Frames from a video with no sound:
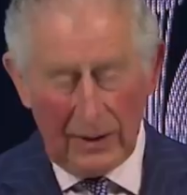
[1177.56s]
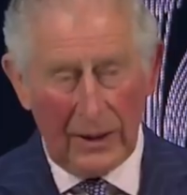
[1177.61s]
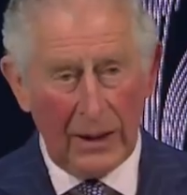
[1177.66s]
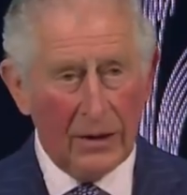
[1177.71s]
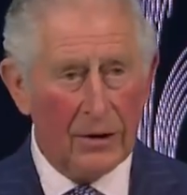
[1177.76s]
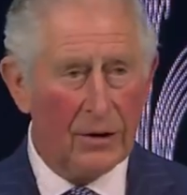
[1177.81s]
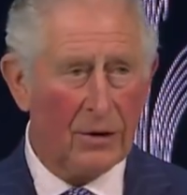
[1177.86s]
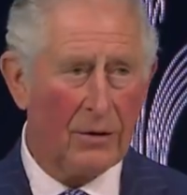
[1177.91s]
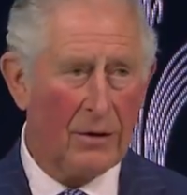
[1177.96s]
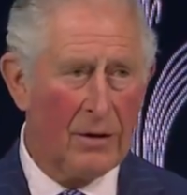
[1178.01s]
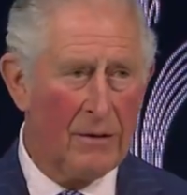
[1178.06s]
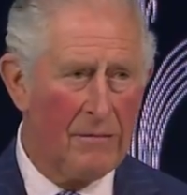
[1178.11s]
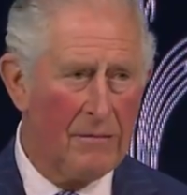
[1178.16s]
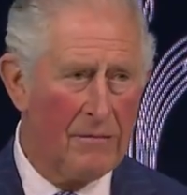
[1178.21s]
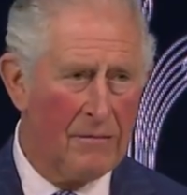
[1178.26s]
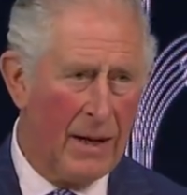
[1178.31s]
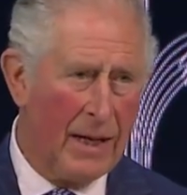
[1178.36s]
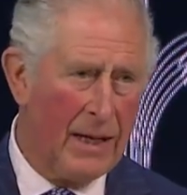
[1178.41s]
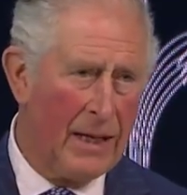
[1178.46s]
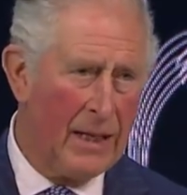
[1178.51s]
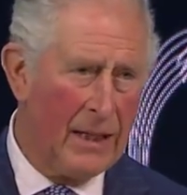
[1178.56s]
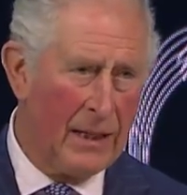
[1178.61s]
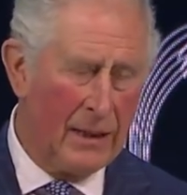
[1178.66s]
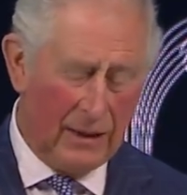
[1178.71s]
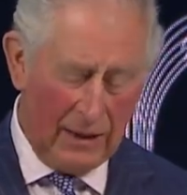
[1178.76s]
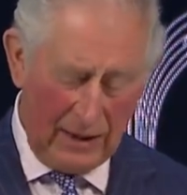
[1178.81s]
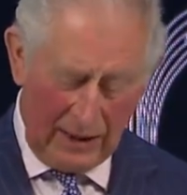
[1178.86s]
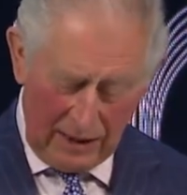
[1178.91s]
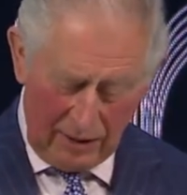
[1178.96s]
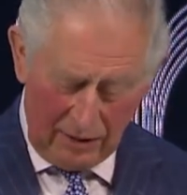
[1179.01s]
In the interim,
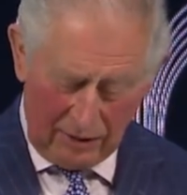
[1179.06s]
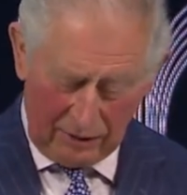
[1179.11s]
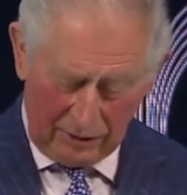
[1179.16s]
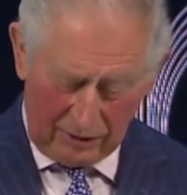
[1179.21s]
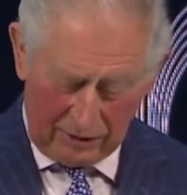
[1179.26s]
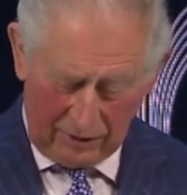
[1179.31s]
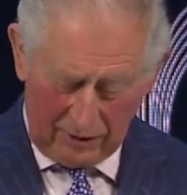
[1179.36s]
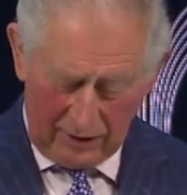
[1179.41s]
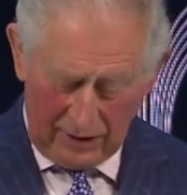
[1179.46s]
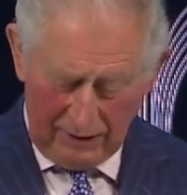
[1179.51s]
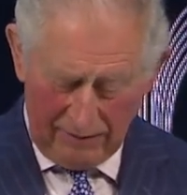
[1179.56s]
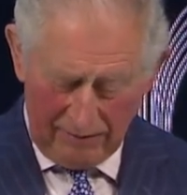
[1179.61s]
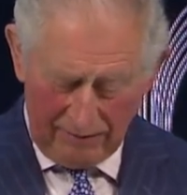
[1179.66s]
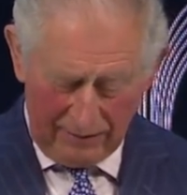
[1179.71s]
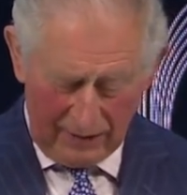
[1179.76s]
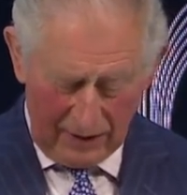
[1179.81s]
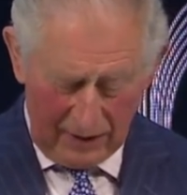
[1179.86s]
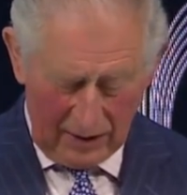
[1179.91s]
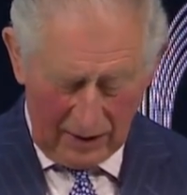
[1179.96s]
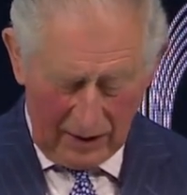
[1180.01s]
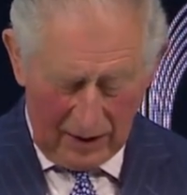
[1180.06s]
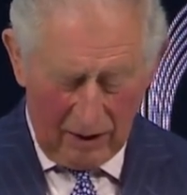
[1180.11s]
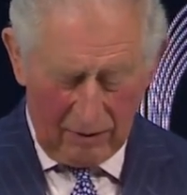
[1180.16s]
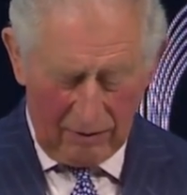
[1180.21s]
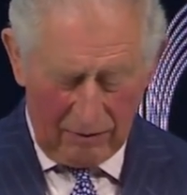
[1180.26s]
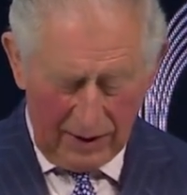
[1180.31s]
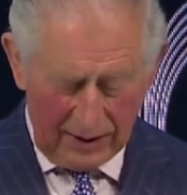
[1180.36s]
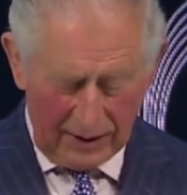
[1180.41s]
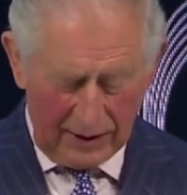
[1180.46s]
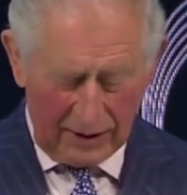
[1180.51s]
many in the industry
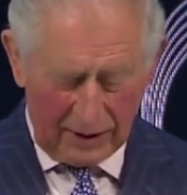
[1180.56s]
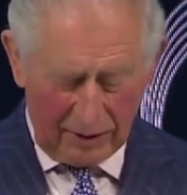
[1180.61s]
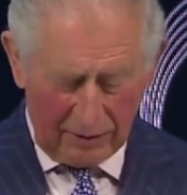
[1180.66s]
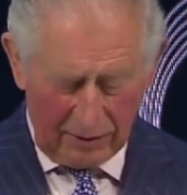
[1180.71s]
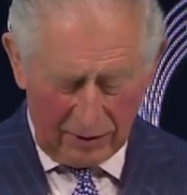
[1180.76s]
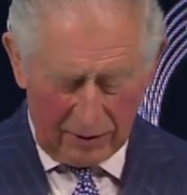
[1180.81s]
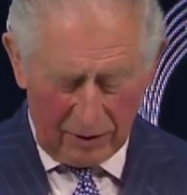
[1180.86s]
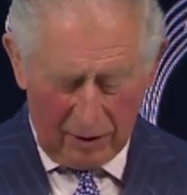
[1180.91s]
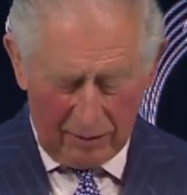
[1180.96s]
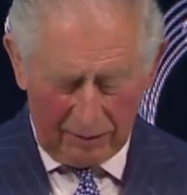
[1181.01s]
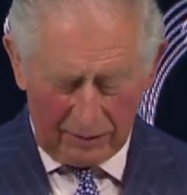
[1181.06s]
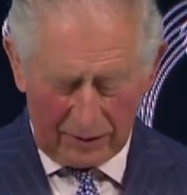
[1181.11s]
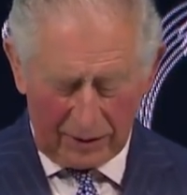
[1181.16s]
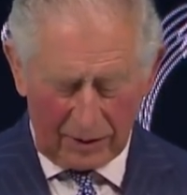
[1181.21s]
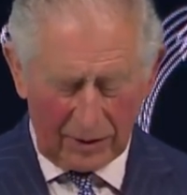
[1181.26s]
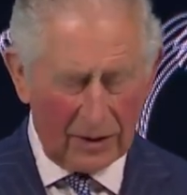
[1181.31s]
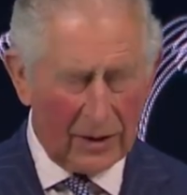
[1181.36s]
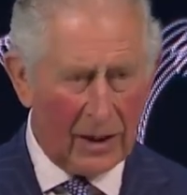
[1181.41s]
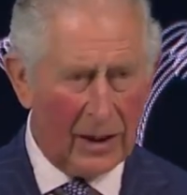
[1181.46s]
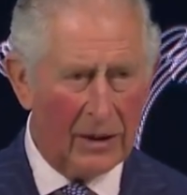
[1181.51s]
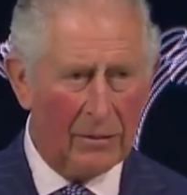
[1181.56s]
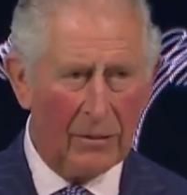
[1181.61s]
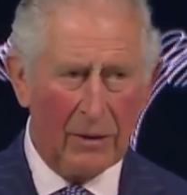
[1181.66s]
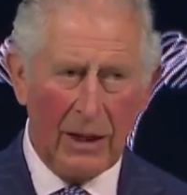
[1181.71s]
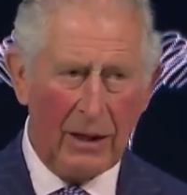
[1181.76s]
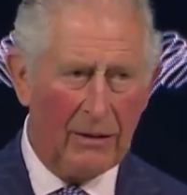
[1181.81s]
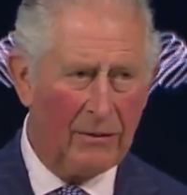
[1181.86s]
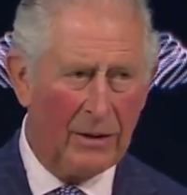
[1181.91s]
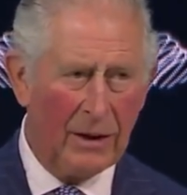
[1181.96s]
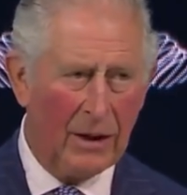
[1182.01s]
are ready to adopt
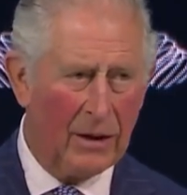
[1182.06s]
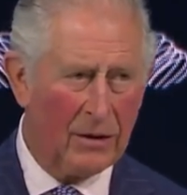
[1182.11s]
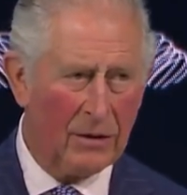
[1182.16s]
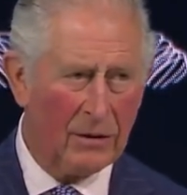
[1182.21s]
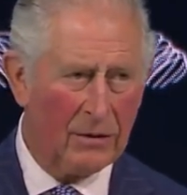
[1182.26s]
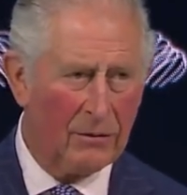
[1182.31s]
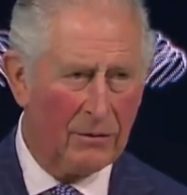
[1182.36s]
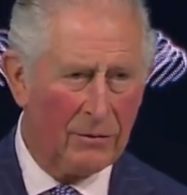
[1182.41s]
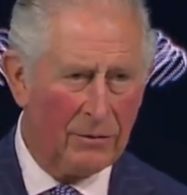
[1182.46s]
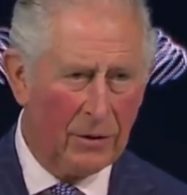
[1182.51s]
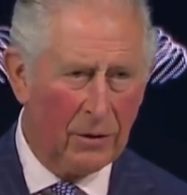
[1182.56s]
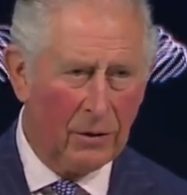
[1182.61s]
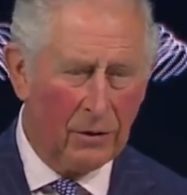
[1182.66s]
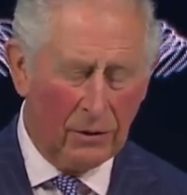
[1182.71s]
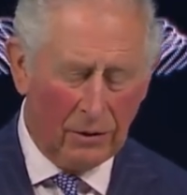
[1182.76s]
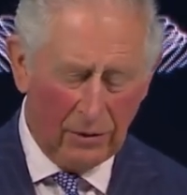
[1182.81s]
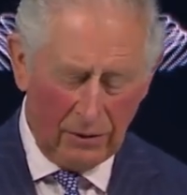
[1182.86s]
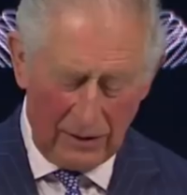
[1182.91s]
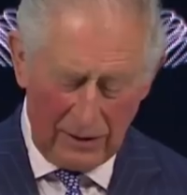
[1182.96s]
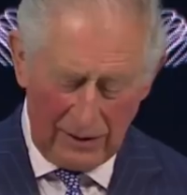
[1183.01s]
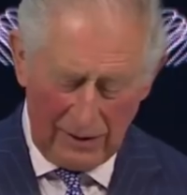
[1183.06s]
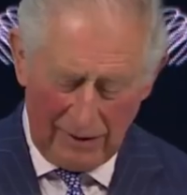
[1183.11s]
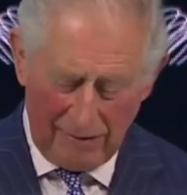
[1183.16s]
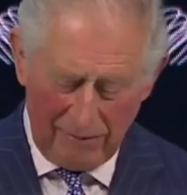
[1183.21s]
sustainable aviation fuel